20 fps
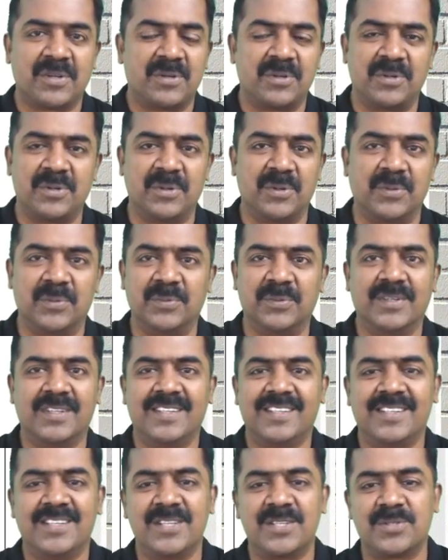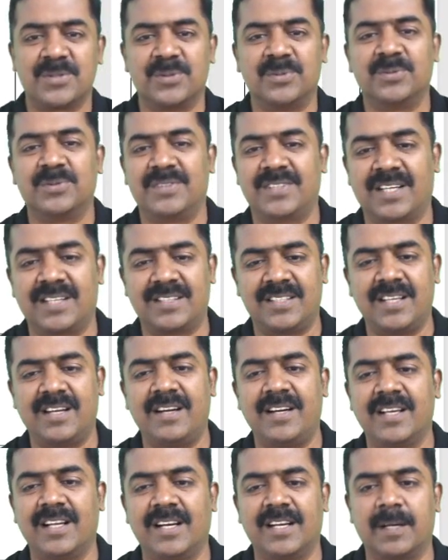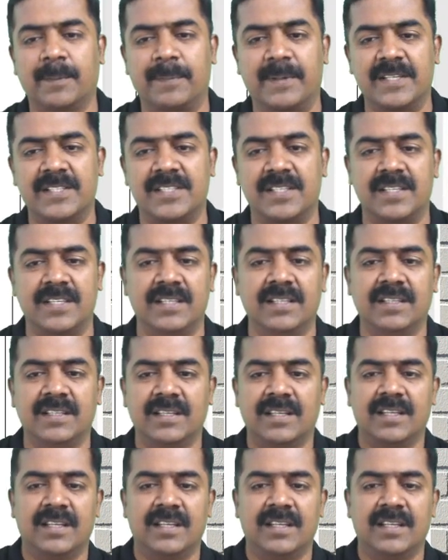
No. So that theoretical capacity